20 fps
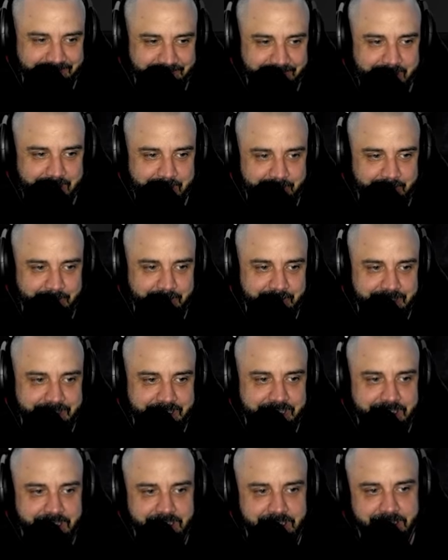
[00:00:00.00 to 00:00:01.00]
probably...
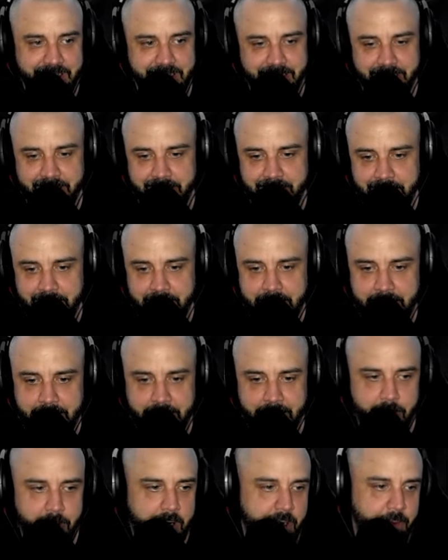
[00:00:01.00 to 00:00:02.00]
Yeah, you
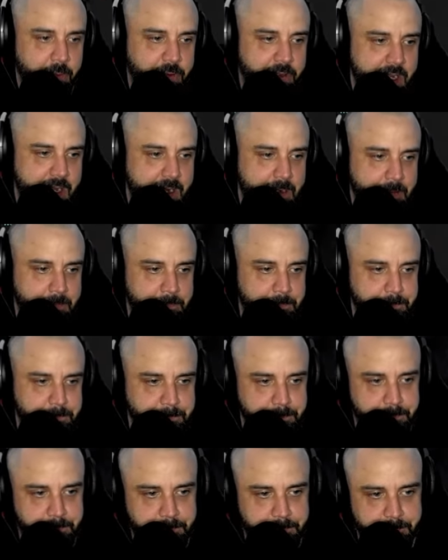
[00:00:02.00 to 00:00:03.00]
know, I don't care.
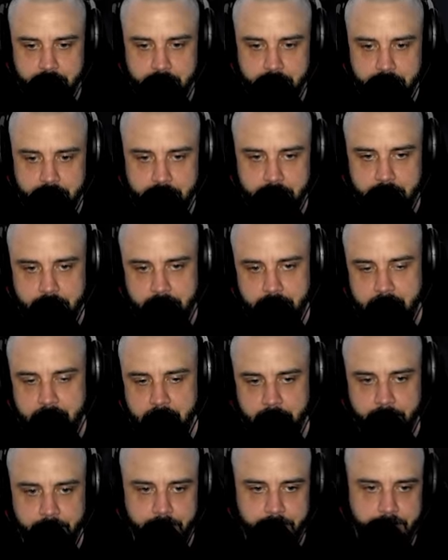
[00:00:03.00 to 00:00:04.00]

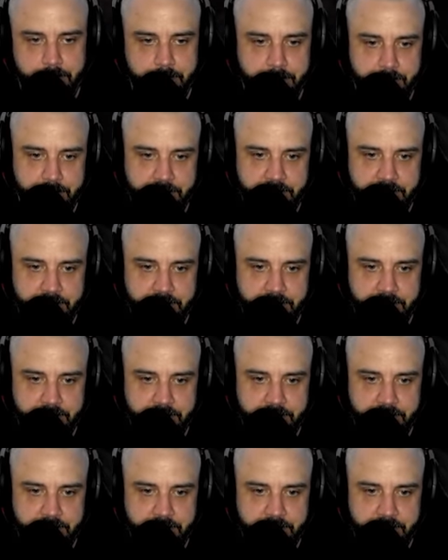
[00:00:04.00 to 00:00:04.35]
There. Is